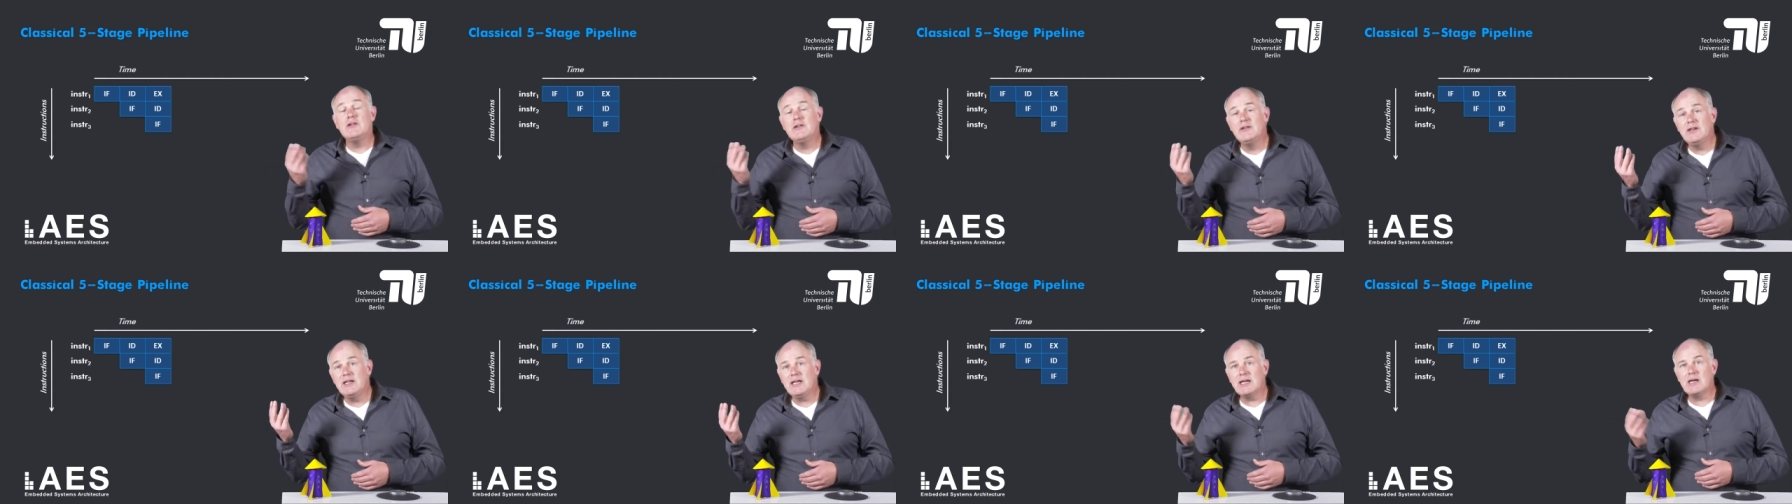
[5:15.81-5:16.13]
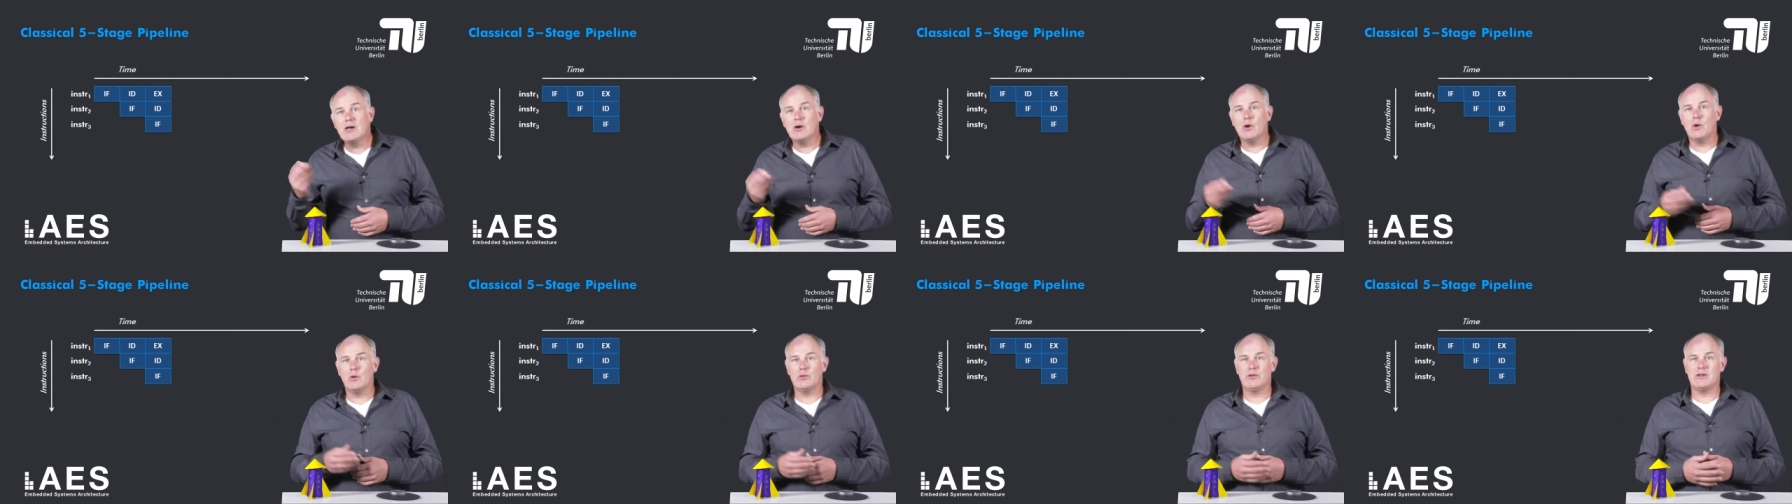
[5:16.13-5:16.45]

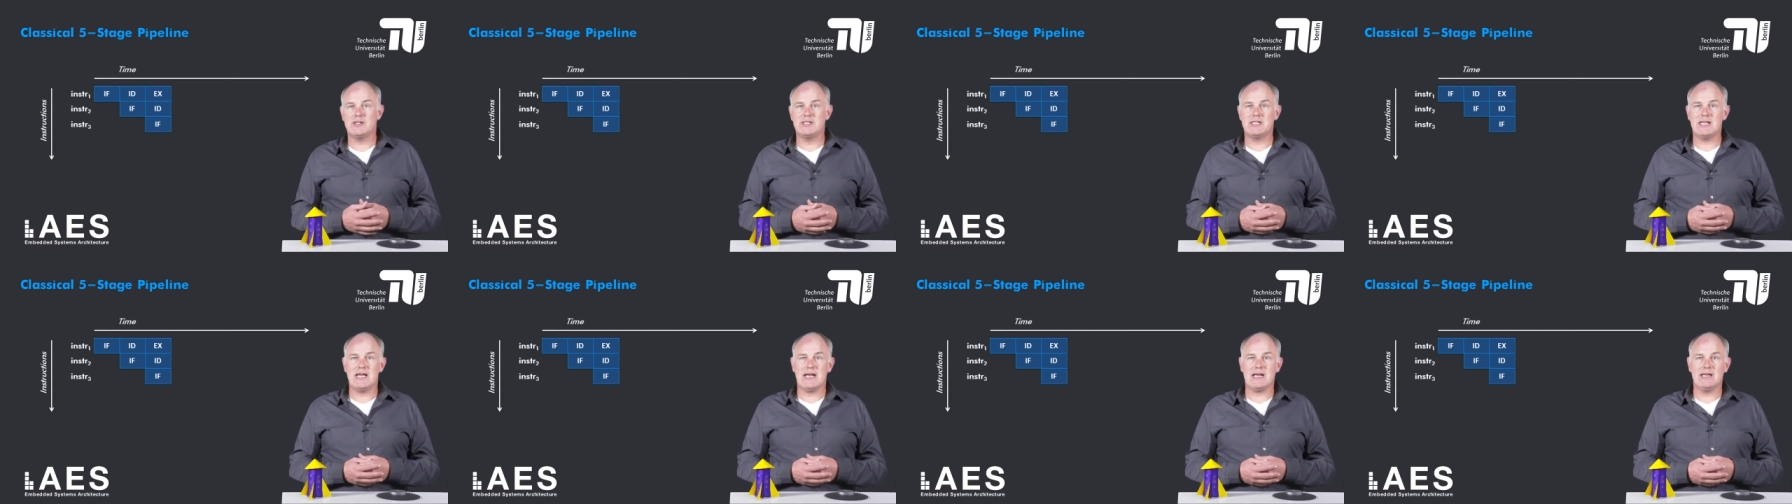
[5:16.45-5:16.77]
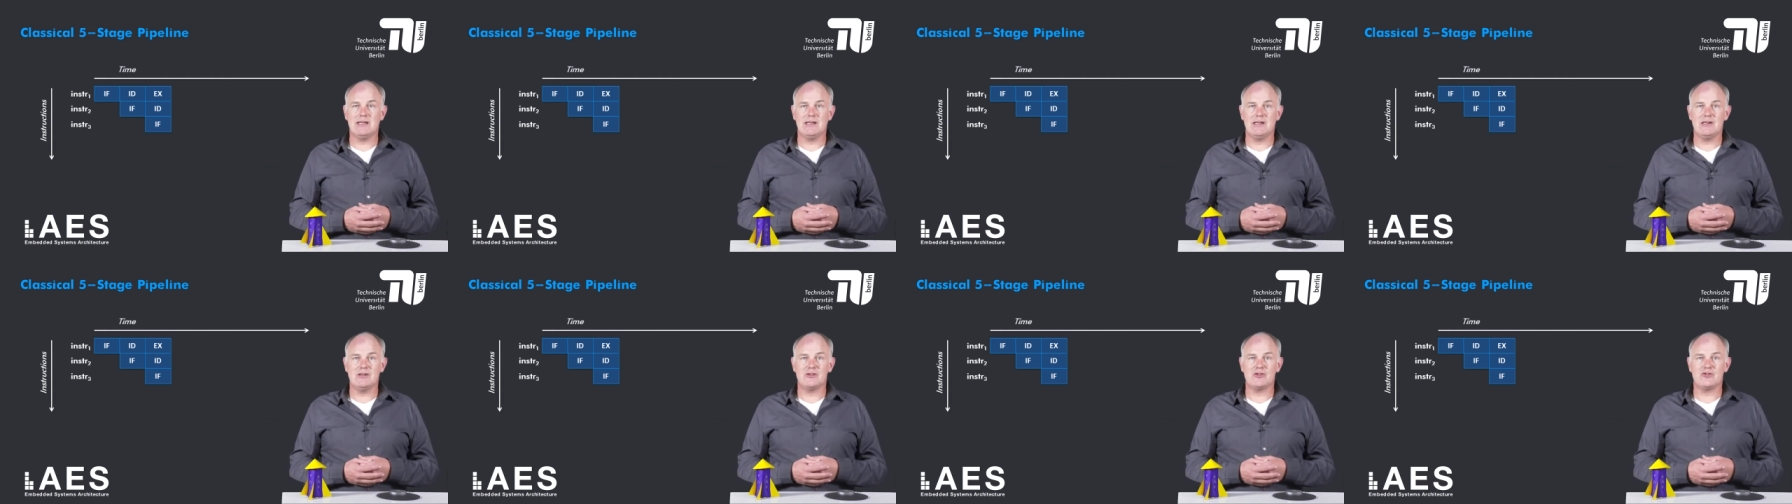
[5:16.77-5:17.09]
decode the
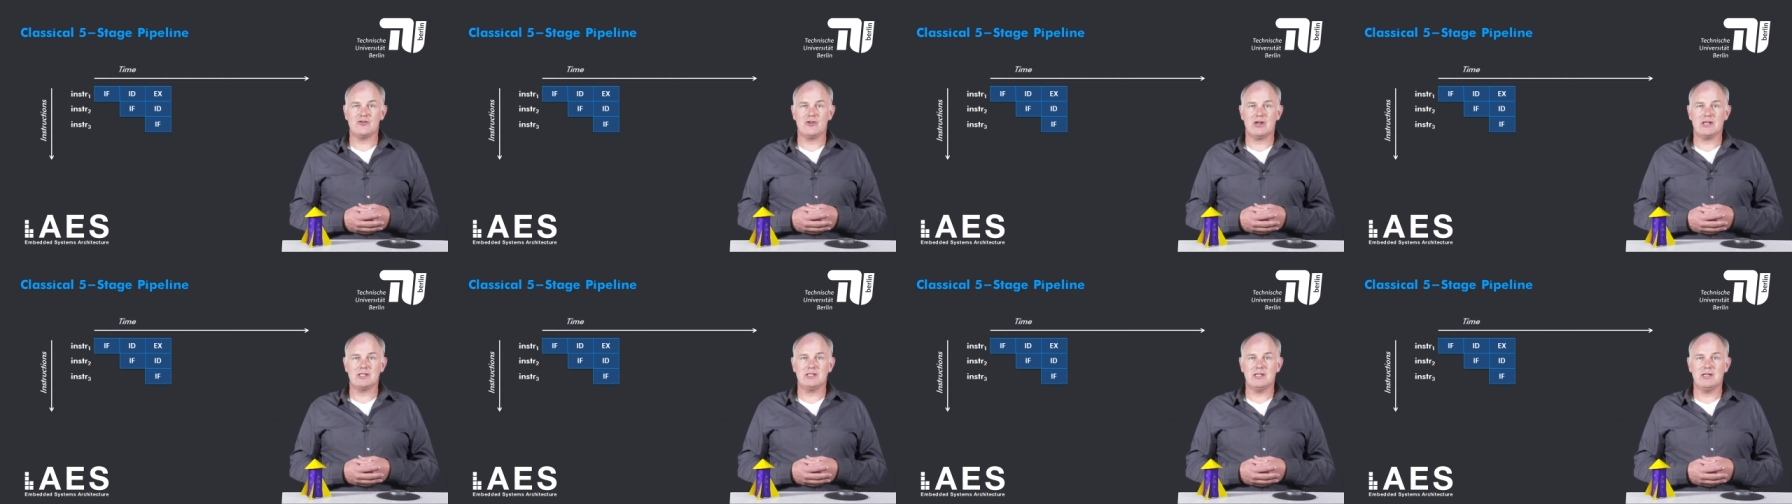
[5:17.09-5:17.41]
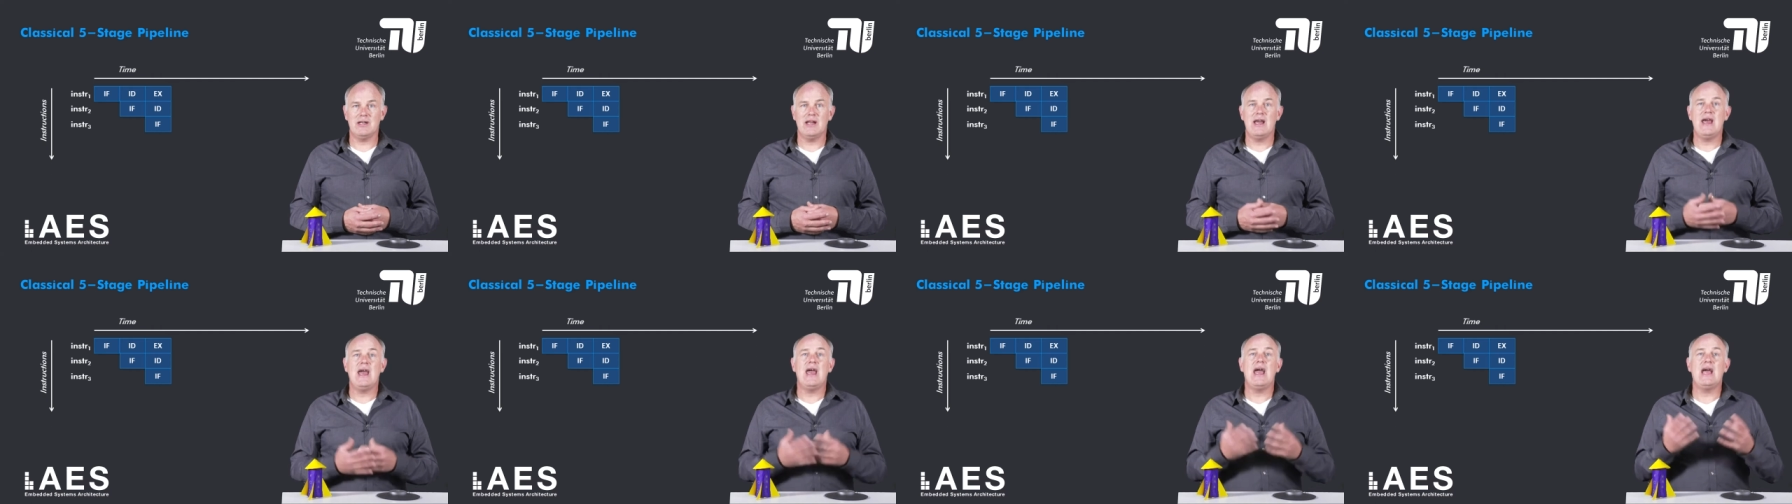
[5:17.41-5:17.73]
second
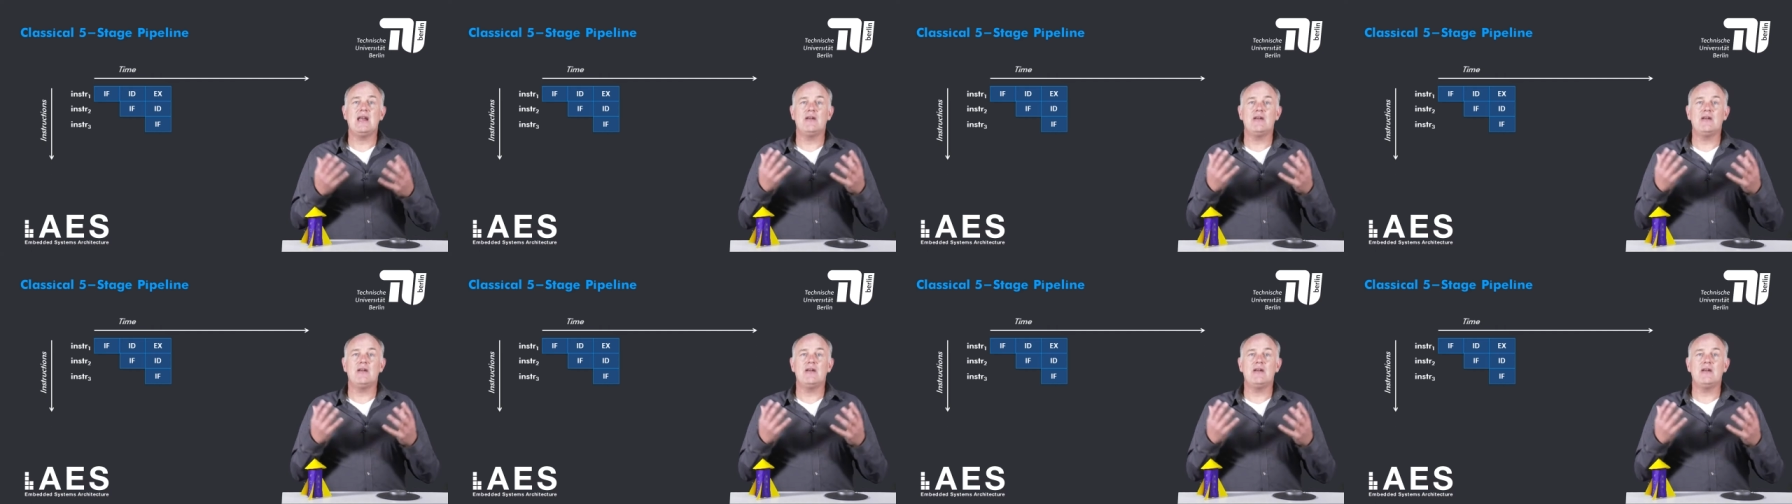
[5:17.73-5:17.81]
instruction,